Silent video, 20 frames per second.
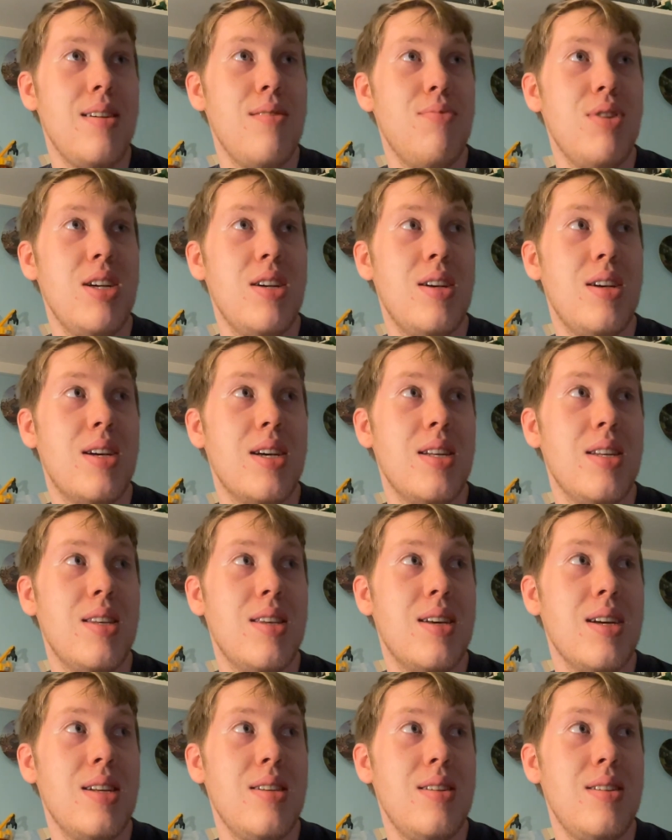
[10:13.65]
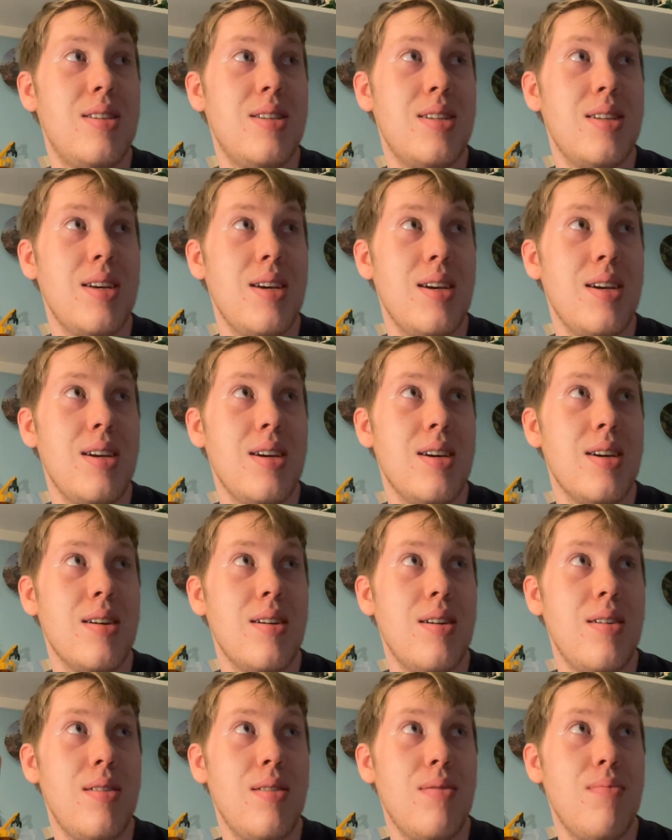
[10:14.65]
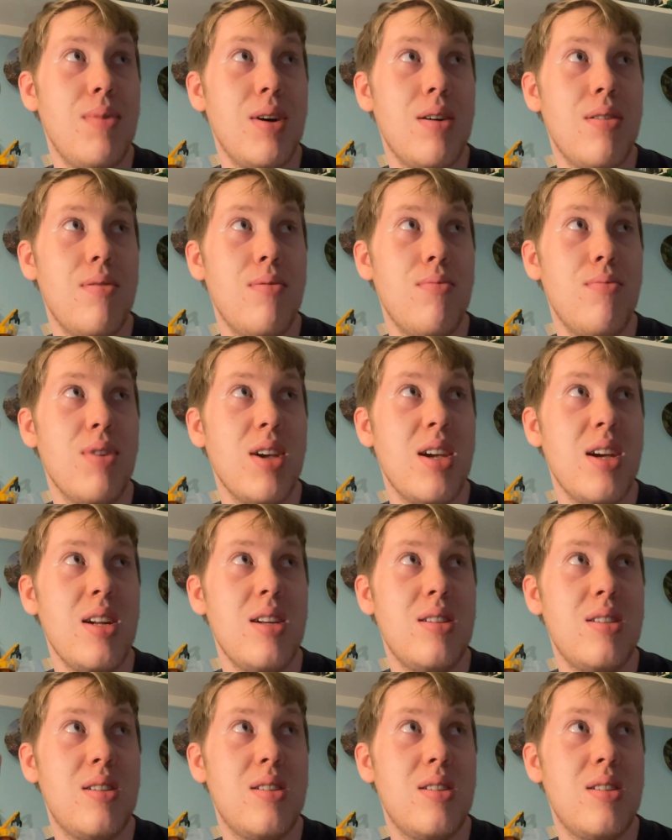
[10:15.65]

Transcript: we can get to see. We get